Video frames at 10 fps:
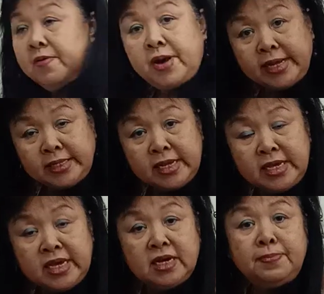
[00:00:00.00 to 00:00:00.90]
Writing
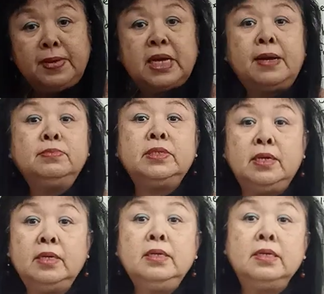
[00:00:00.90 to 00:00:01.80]
here becomes
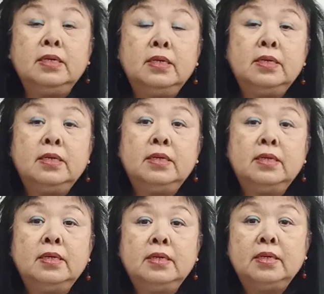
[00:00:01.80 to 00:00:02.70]

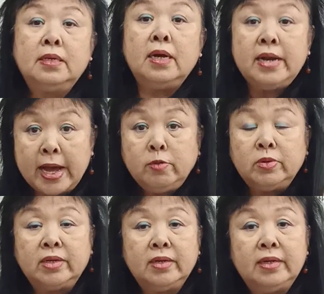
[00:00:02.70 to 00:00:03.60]
a
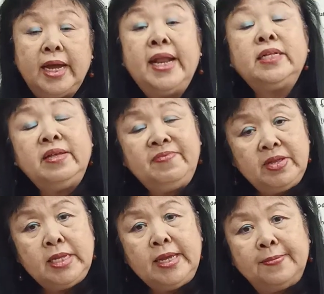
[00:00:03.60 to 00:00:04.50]
noun, an
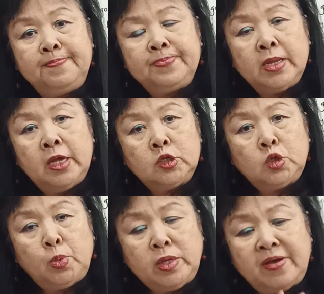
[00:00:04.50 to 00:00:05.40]
activity.
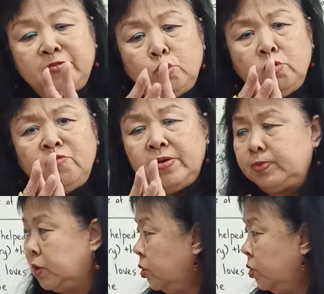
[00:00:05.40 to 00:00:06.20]
So when you have two verbs